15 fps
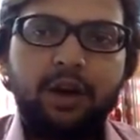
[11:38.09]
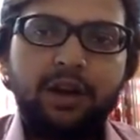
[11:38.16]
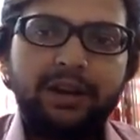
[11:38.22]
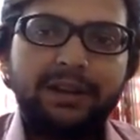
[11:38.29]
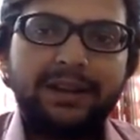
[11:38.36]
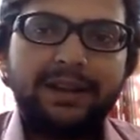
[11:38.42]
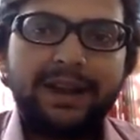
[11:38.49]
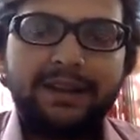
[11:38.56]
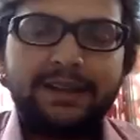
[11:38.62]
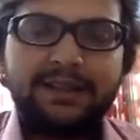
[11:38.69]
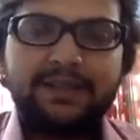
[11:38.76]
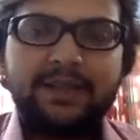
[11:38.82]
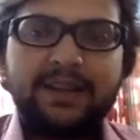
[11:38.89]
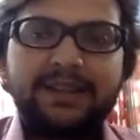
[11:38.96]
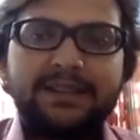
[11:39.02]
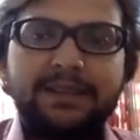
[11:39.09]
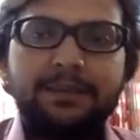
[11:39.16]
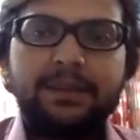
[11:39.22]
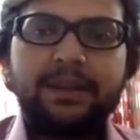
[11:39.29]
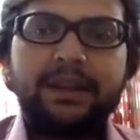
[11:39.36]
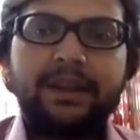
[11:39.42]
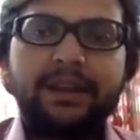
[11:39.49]
or that is very
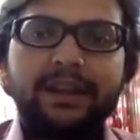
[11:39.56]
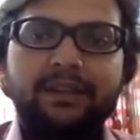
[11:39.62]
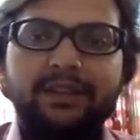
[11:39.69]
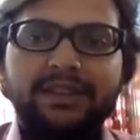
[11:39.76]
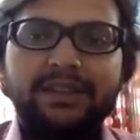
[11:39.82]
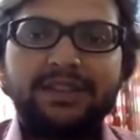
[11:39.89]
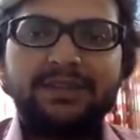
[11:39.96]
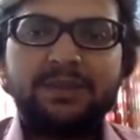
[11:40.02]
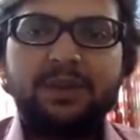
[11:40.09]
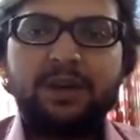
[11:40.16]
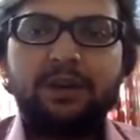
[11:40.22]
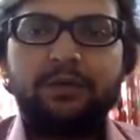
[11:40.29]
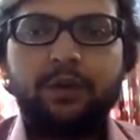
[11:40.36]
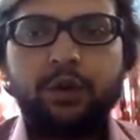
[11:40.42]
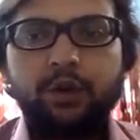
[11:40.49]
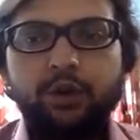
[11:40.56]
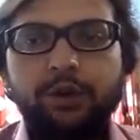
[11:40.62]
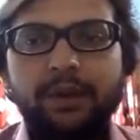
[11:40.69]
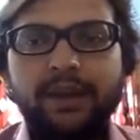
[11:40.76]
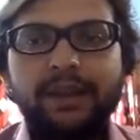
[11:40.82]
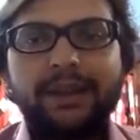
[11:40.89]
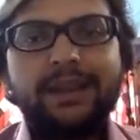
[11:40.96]
simple technique which is followed by